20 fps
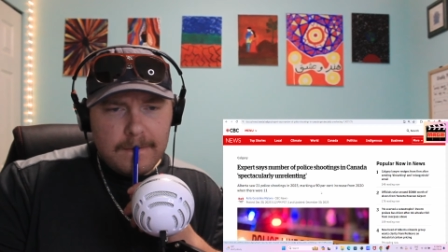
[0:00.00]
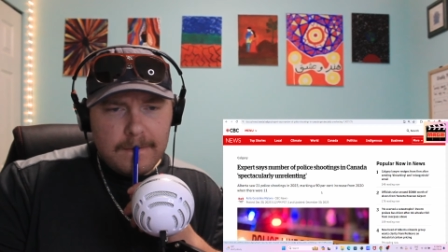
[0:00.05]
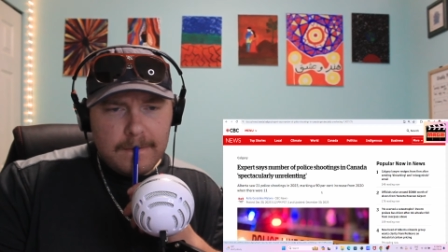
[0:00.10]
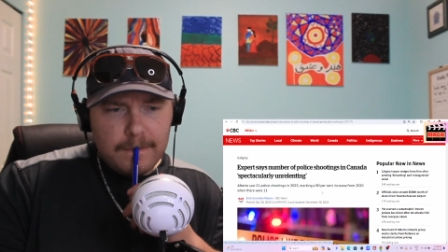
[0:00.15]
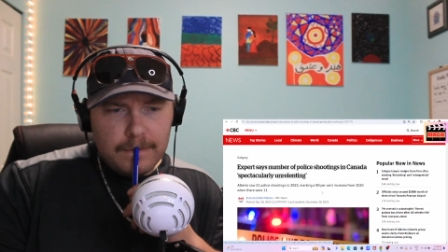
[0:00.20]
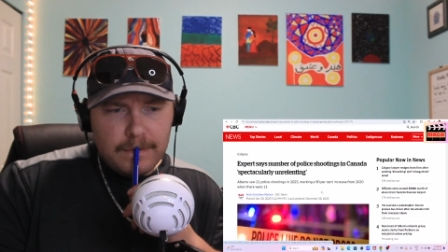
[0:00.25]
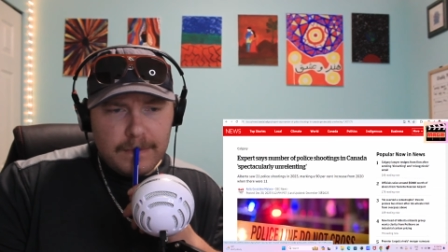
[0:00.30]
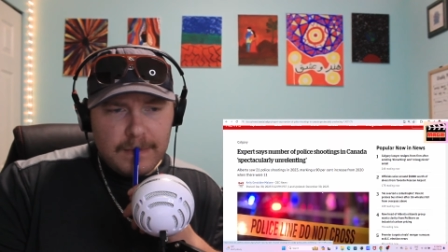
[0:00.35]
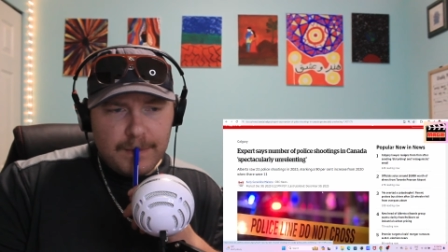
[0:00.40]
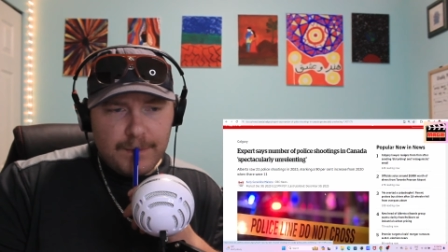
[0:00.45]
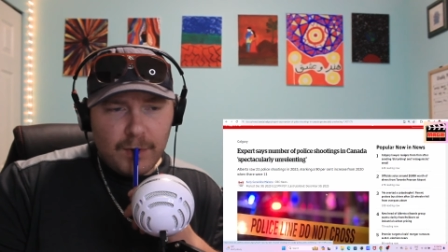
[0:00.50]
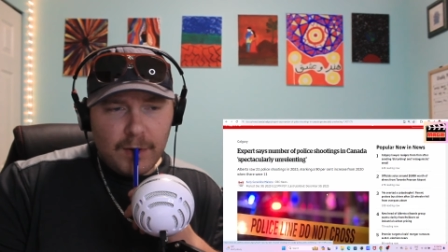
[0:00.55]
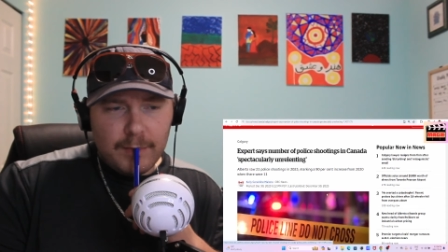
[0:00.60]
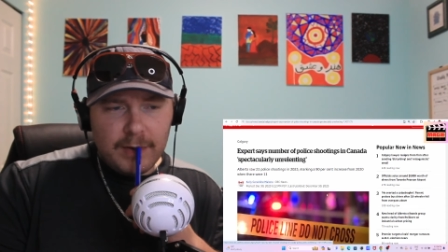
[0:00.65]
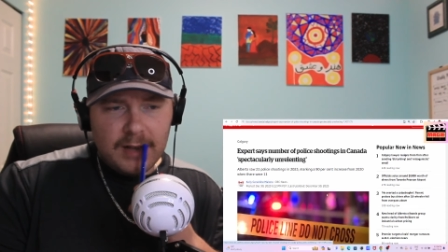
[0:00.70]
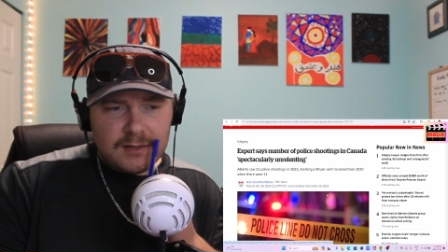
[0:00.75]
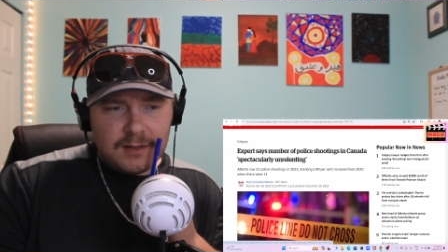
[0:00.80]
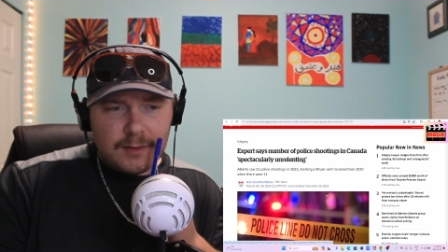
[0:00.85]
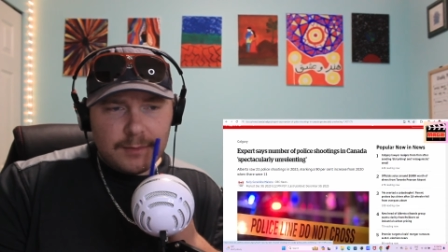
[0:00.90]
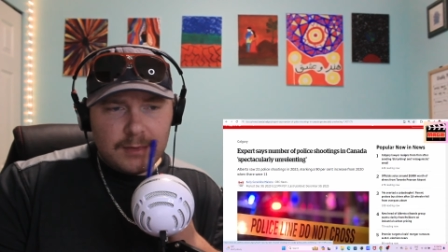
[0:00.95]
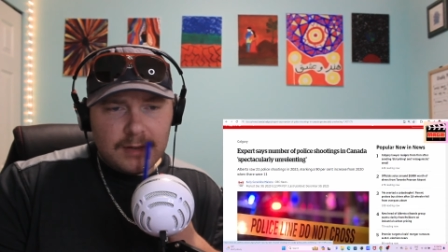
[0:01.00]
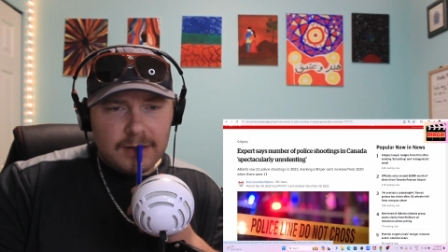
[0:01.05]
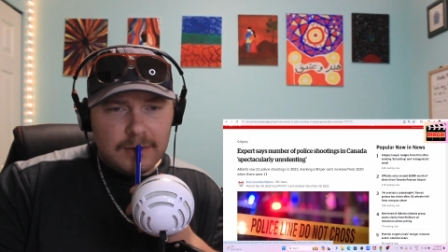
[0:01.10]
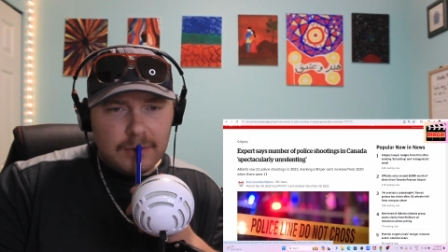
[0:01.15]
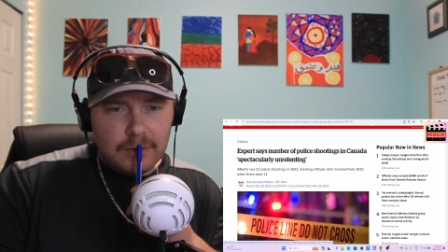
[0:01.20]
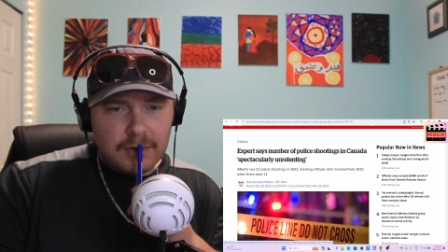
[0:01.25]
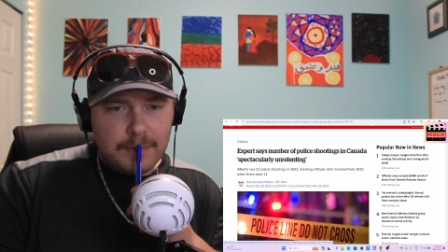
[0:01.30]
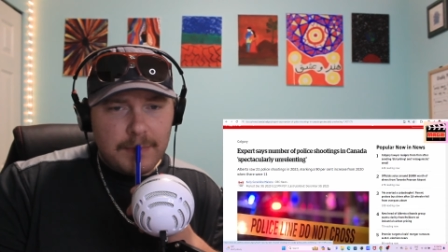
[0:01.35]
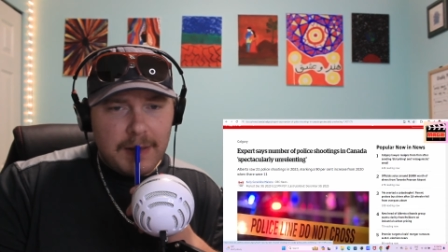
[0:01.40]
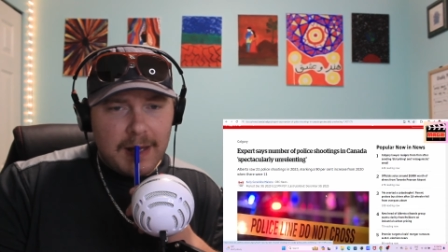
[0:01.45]
It probably has something to do
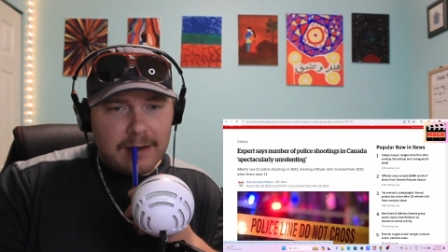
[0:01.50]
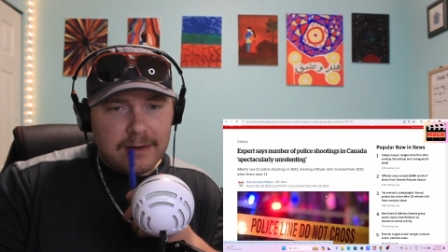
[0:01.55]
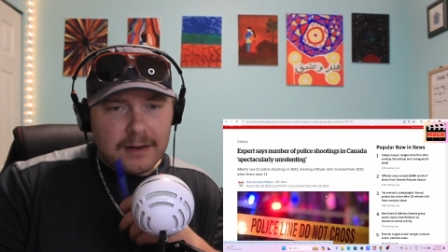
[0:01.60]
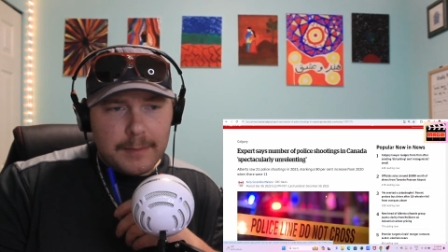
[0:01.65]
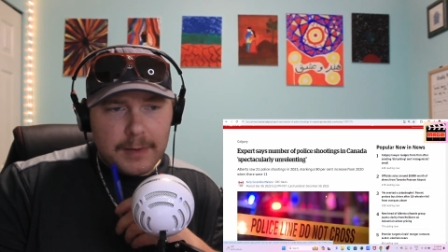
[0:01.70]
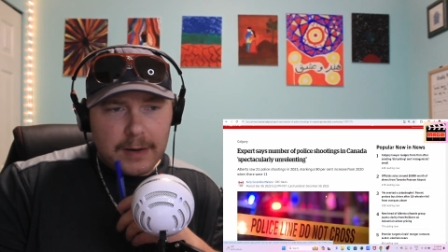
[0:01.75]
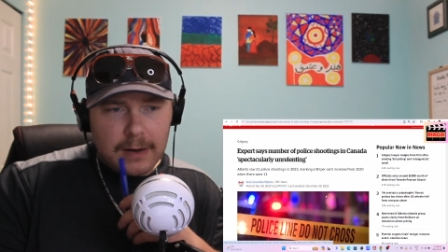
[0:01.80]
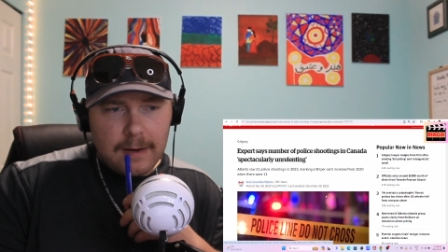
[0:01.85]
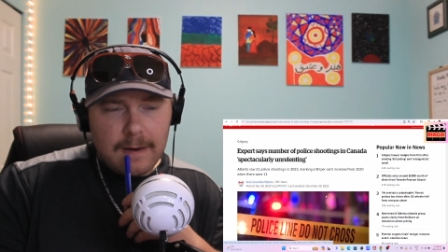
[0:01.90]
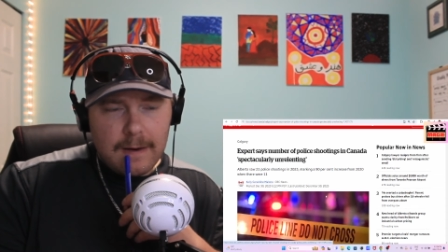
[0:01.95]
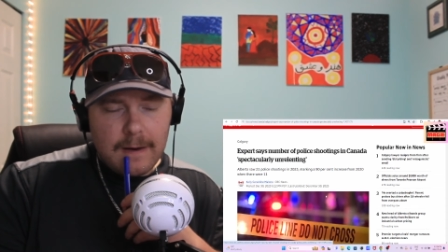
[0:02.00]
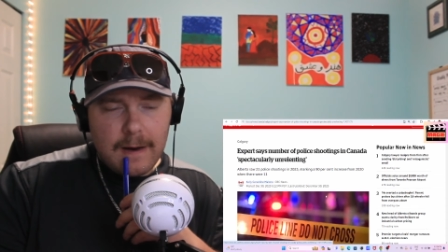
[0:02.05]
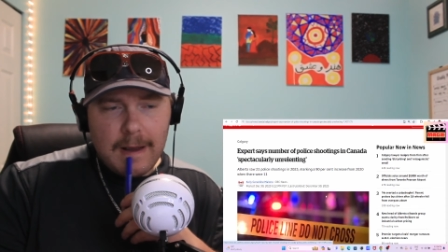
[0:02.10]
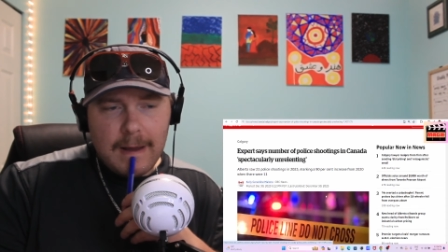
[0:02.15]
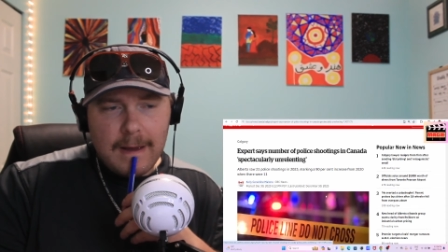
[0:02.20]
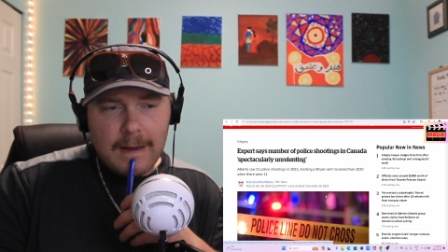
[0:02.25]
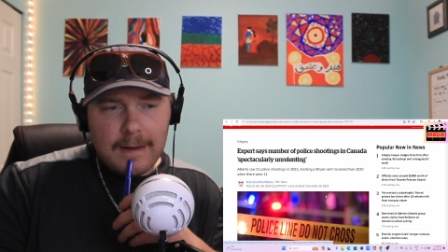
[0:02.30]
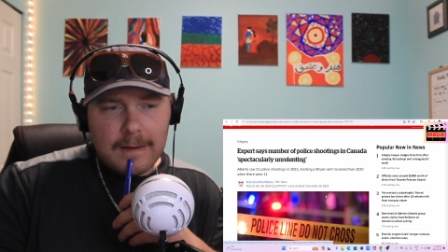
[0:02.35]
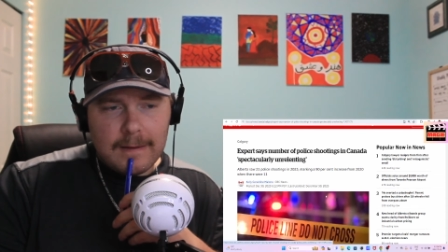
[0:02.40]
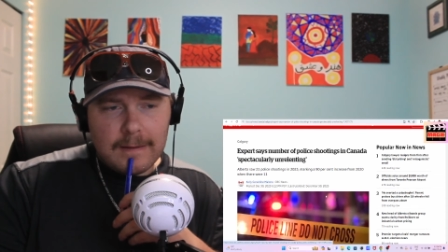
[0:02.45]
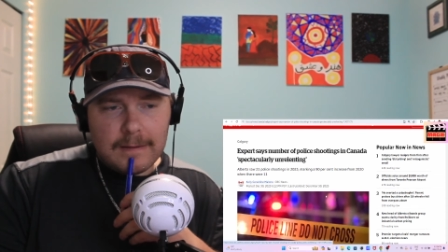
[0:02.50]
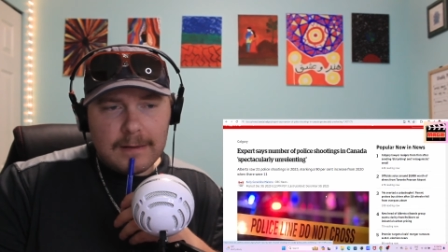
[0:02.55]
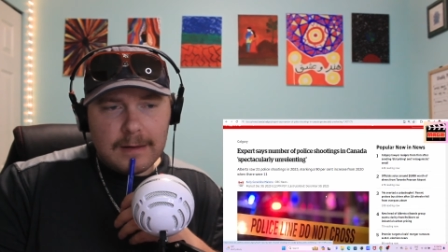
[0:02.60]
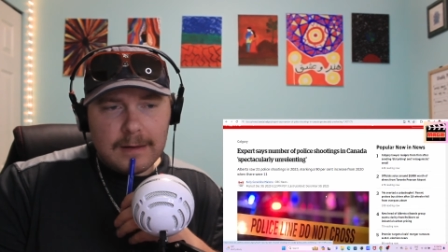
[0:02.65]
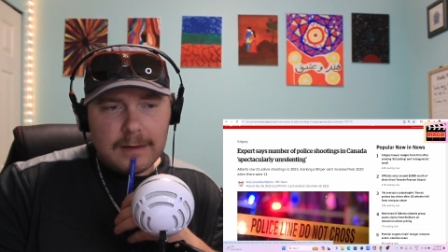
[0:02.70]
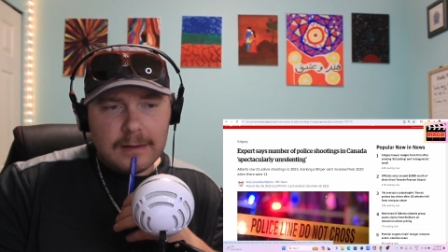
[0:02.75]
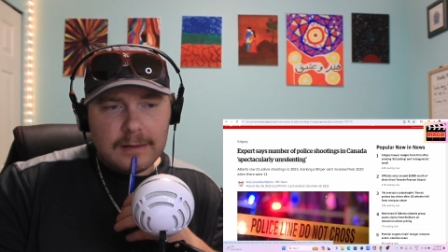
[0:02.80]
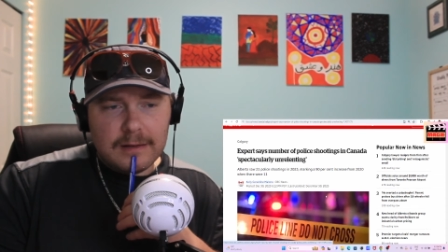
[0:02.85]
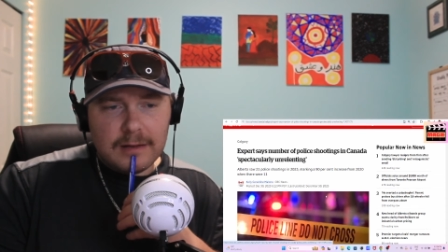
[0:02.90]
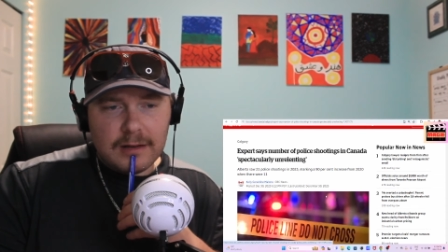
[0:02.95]
with the pandemic and
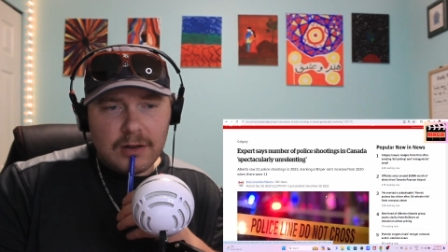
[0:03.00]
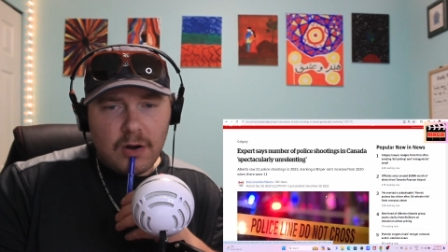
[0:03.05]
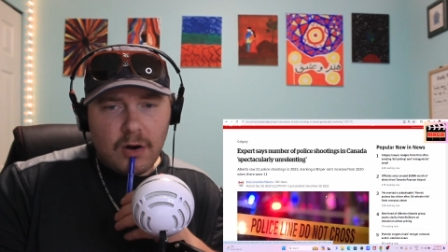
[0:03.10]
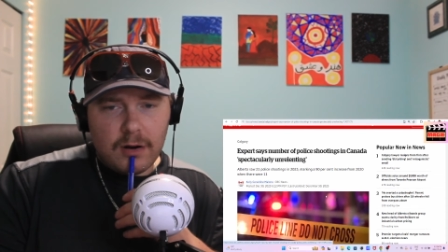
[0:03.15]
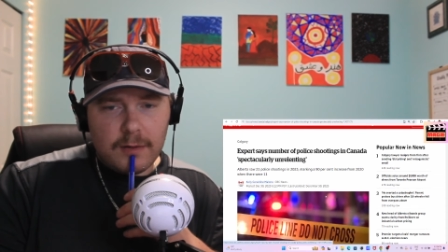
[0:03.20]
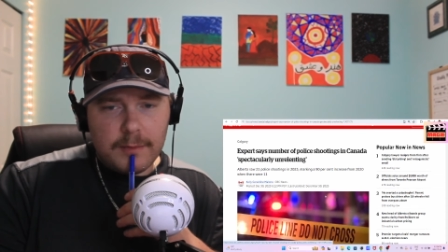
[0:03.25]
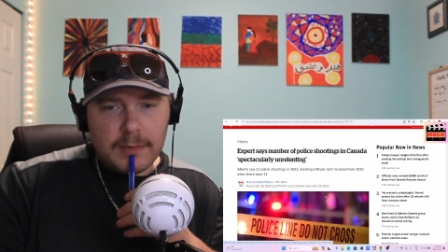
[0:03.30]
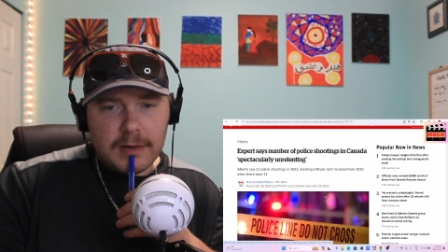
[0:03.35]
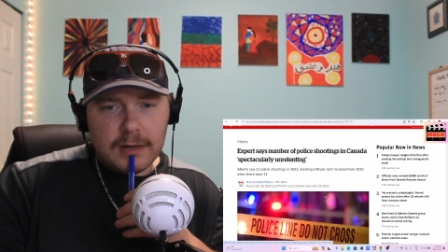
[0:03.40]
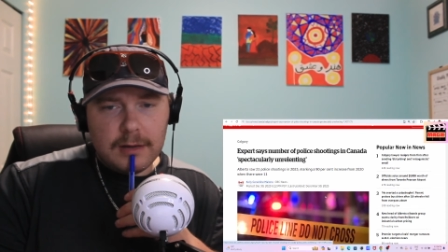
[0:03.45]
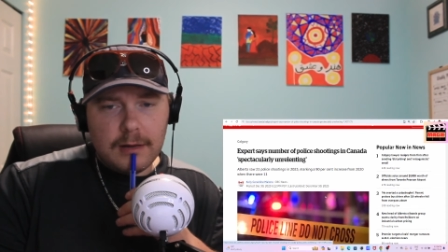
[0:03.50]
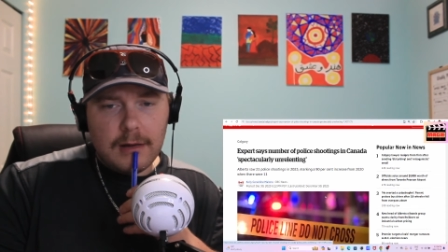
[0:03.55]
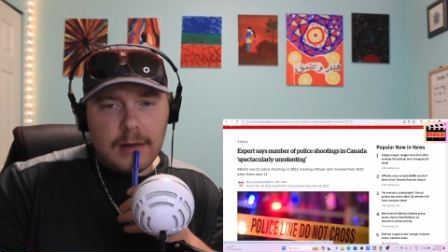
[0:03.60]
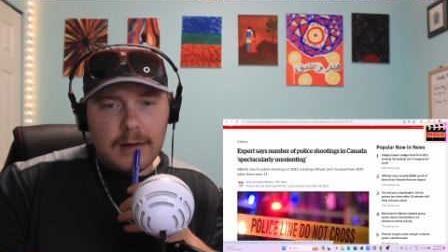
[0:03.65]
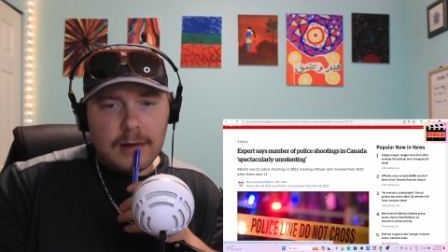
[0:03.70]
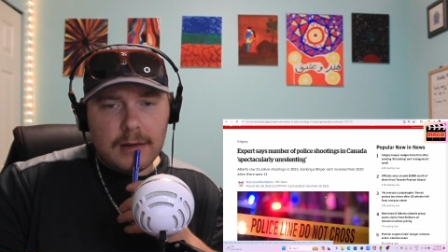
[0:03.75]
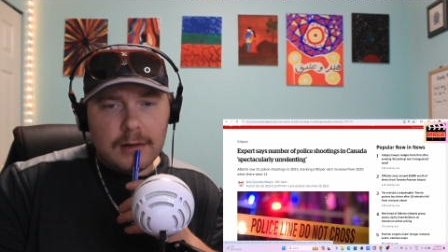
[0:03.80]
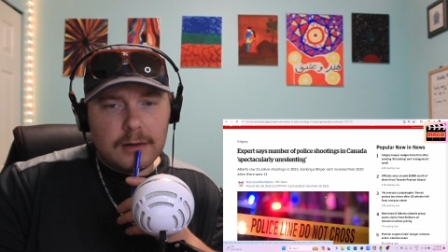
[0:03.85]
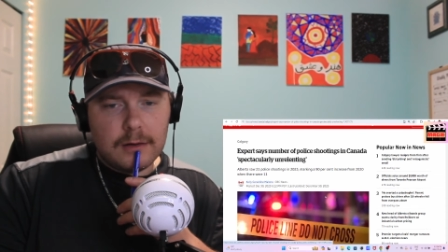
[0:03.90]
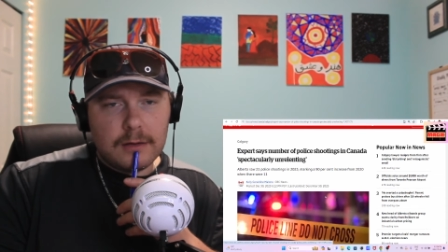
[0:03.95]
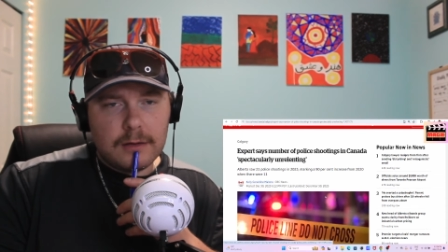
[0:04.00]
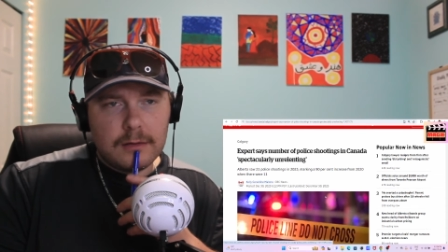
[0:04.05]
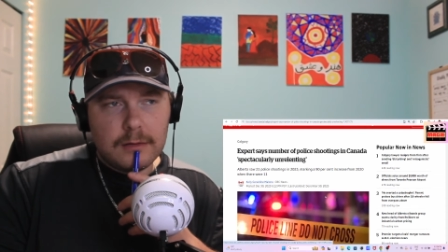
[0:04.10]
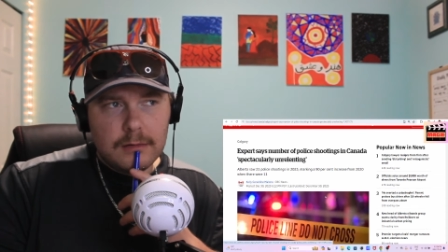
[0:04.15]
the economy and